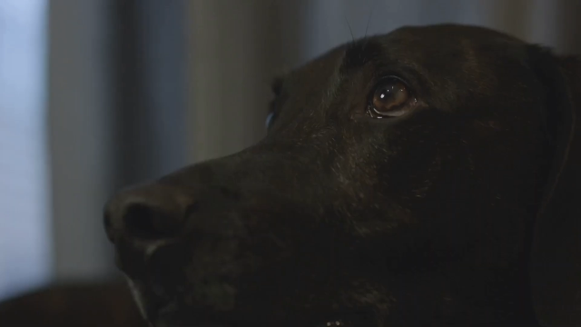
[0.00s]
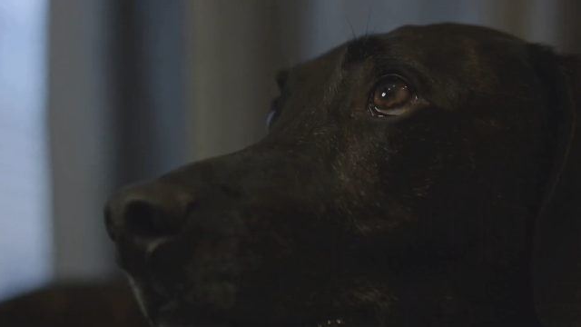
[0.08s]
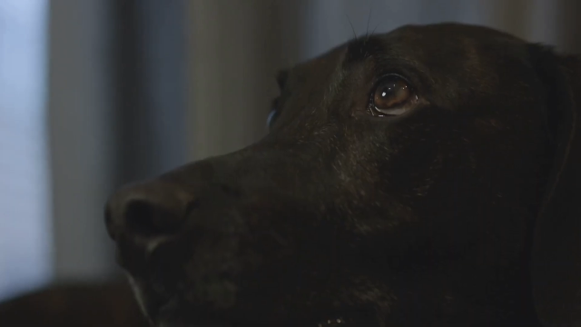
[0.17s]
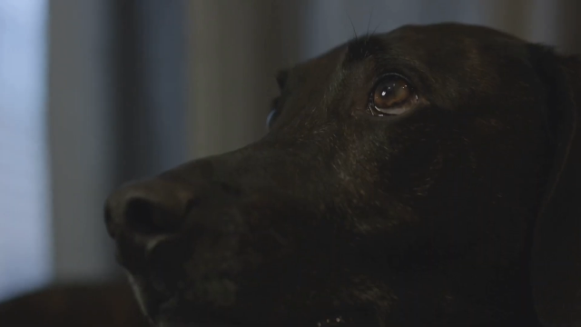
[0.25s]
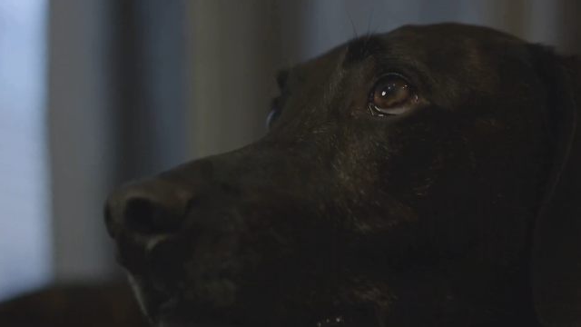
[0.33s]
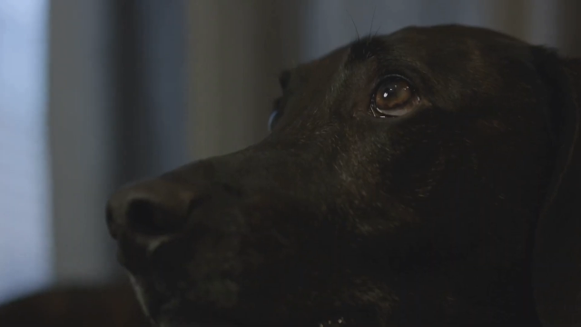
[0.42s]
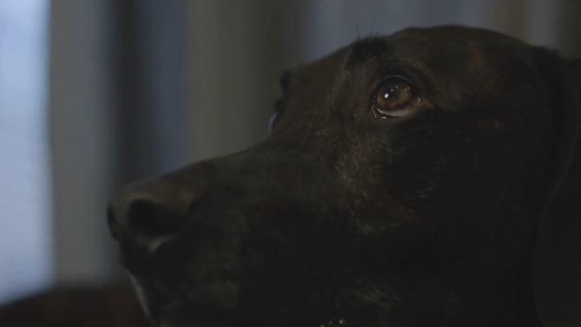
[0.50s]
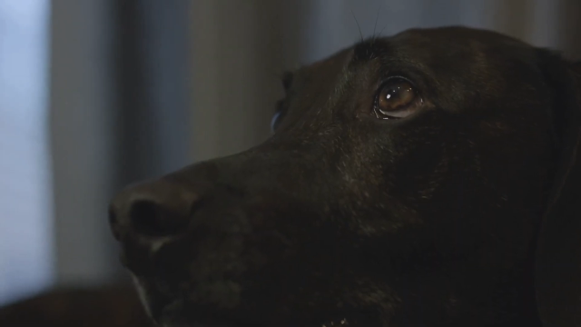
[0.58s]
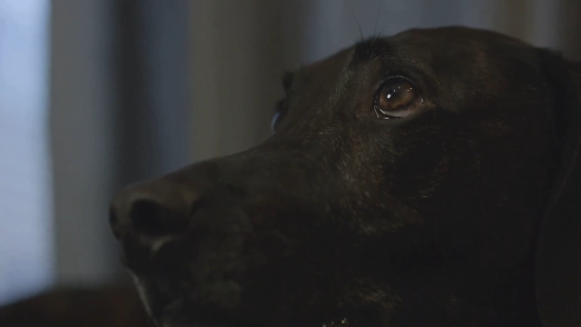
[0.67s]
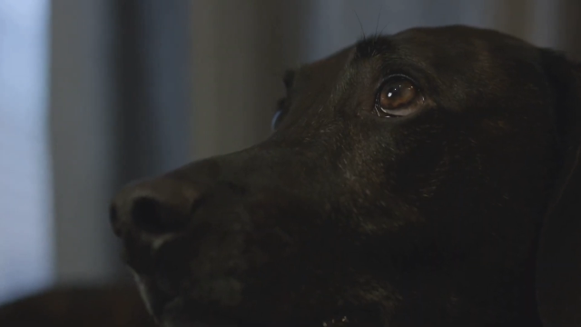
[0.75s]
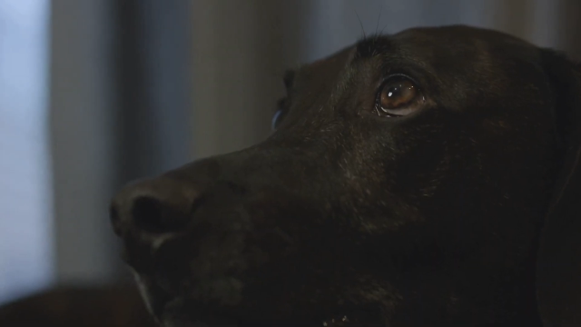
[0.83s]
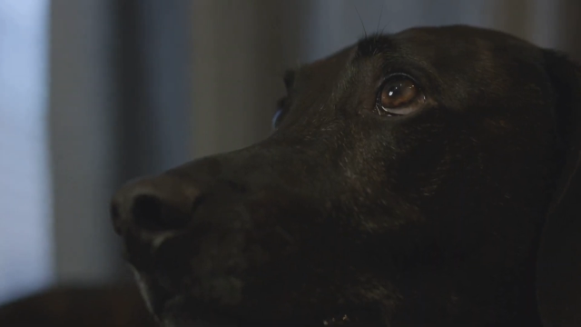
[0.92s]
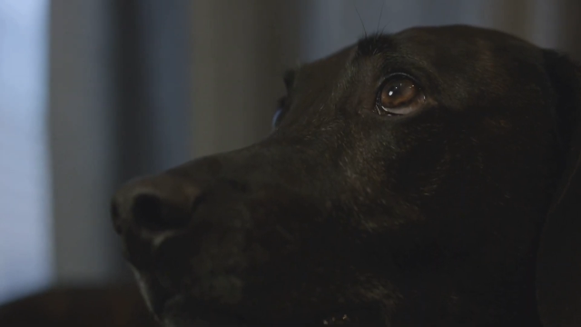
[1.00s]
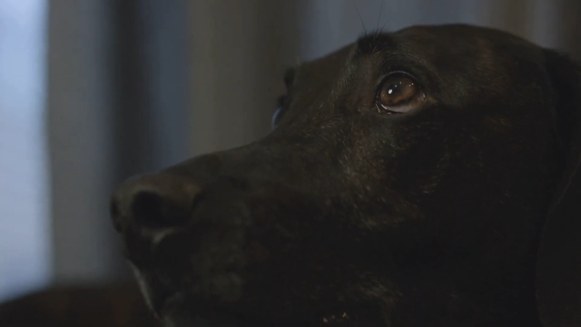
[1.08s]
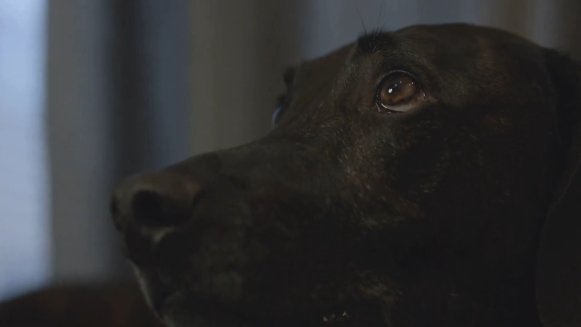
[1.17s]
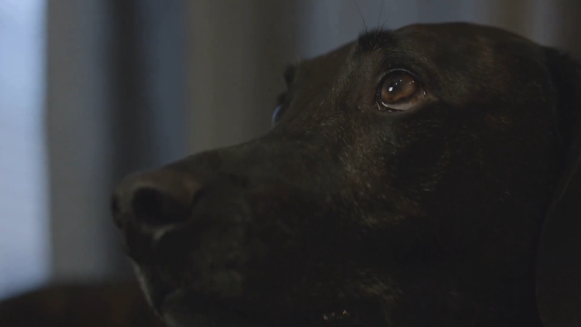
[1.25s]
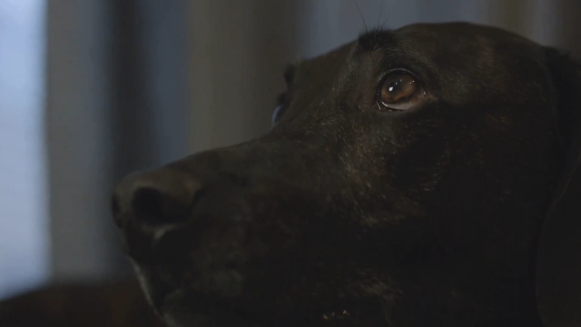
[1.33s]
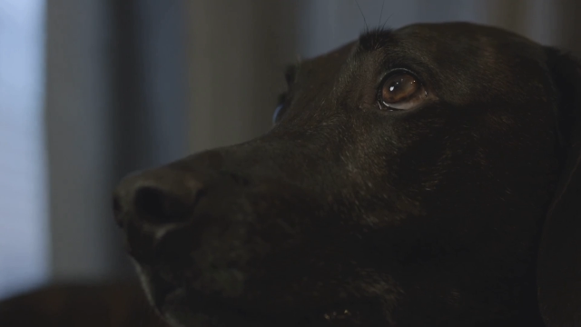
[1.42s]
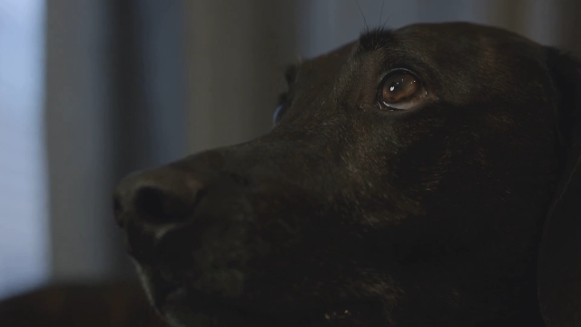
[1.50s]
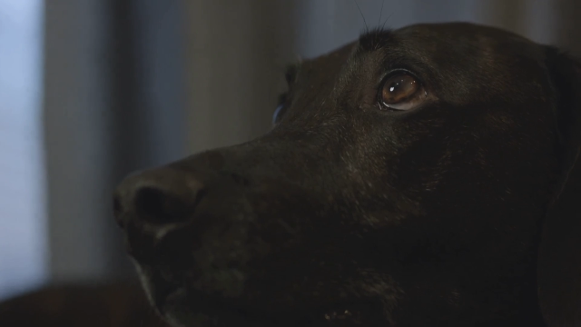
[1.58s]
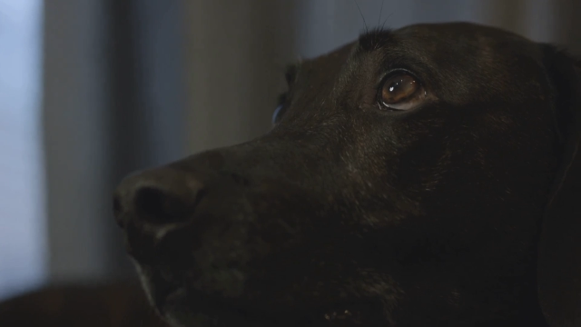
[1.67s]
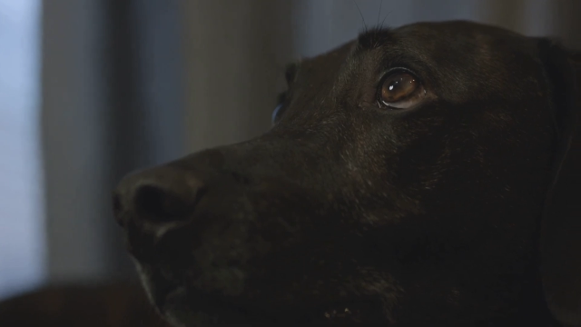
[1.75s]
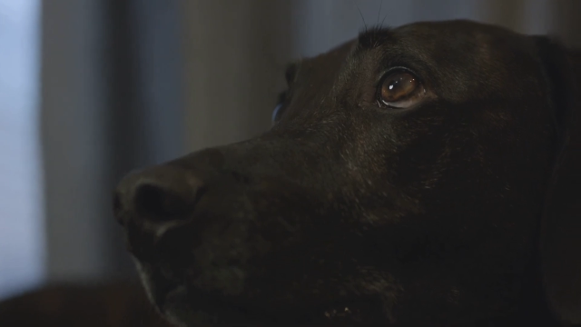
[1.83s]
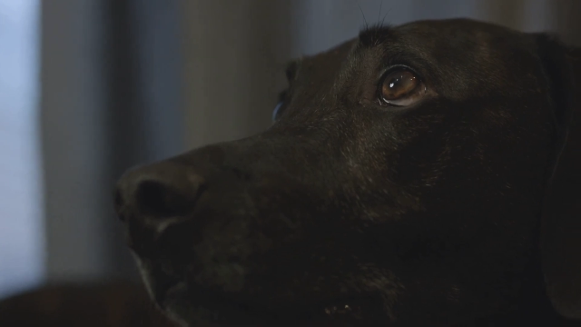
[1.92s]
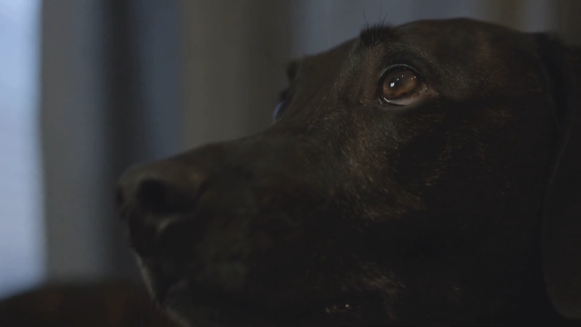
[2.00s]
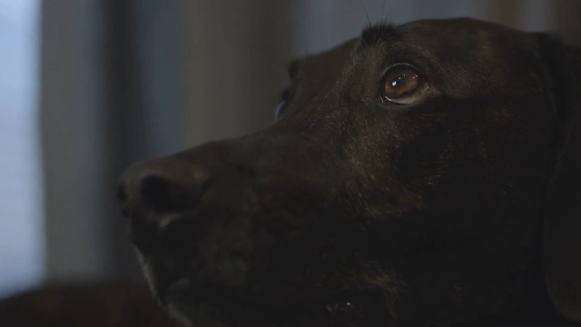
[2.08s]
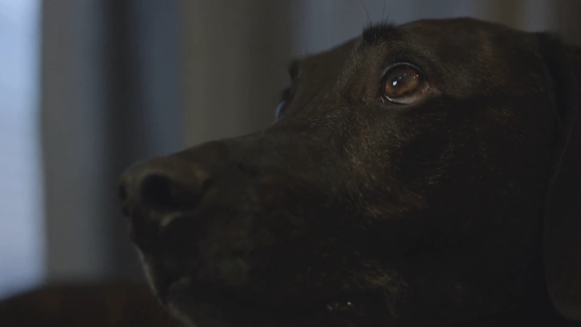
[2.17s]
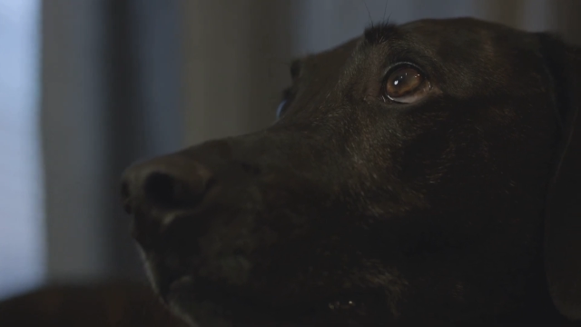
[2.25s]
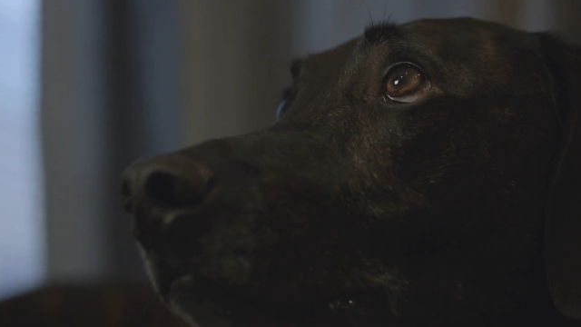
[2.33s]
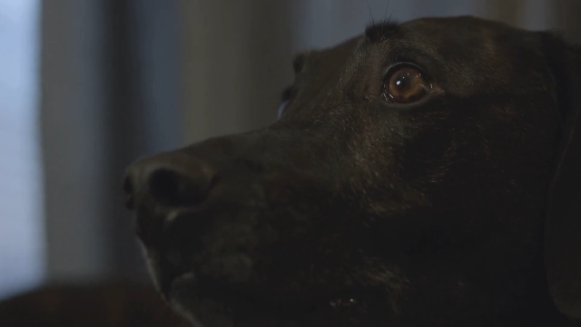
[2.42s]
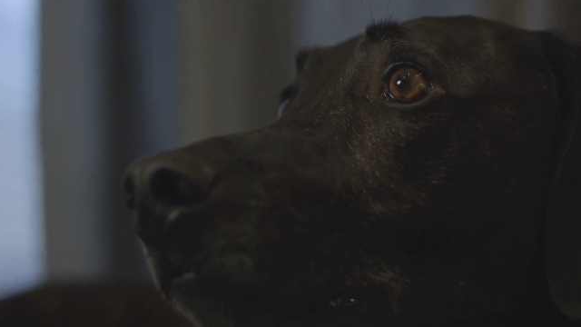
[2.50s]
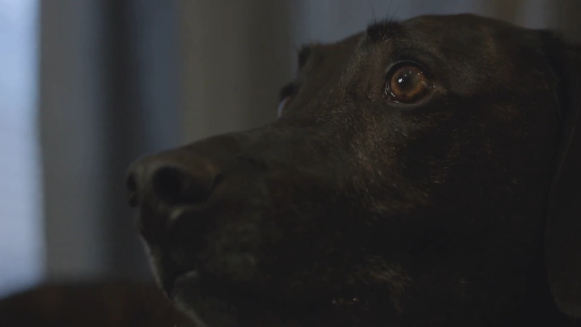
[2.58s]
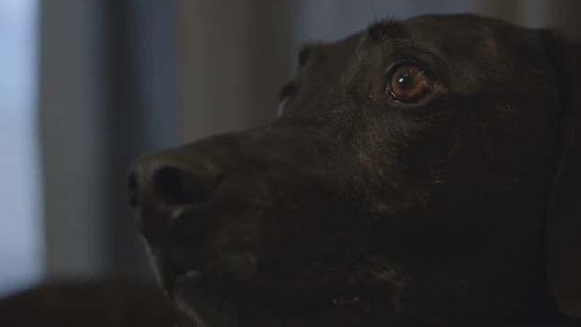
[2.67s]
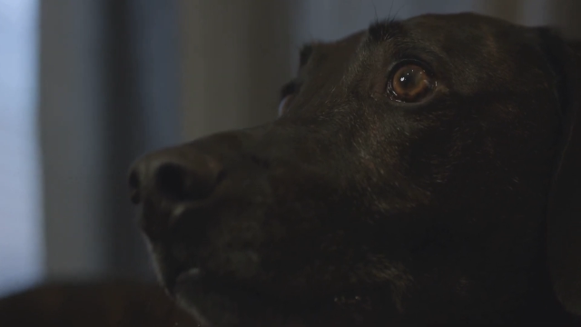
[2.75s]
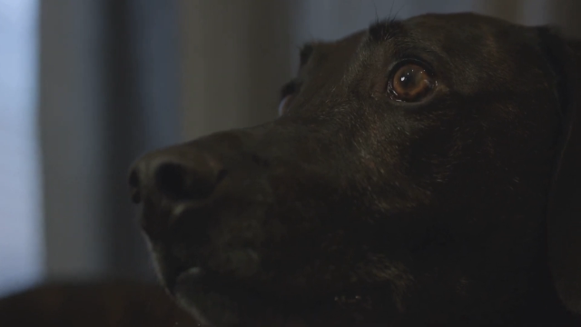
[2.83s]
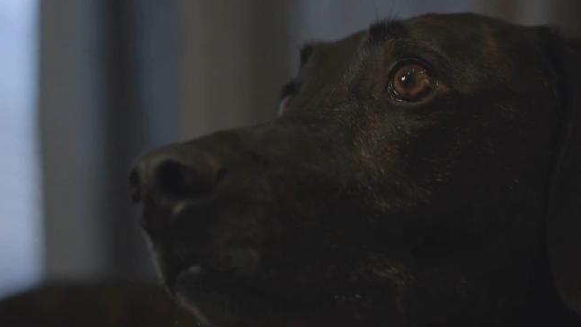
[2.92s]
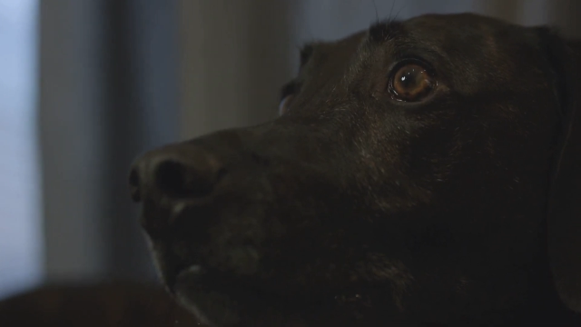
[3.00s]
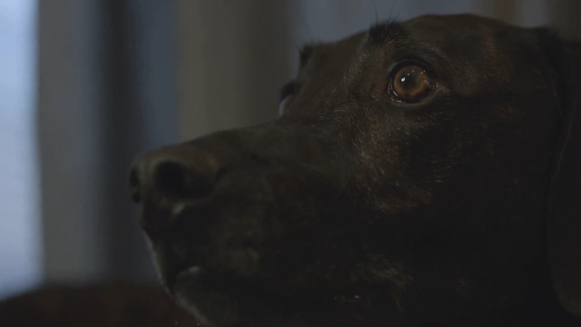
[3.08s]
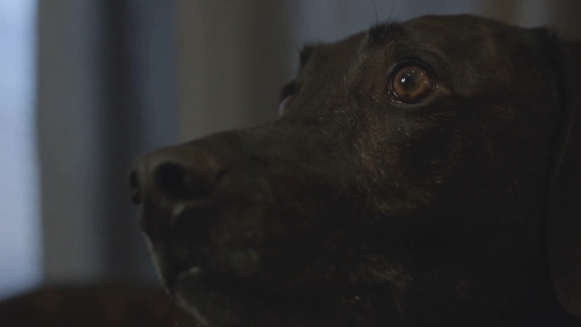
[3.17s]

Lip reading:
No face is visible, so there are no lips to read.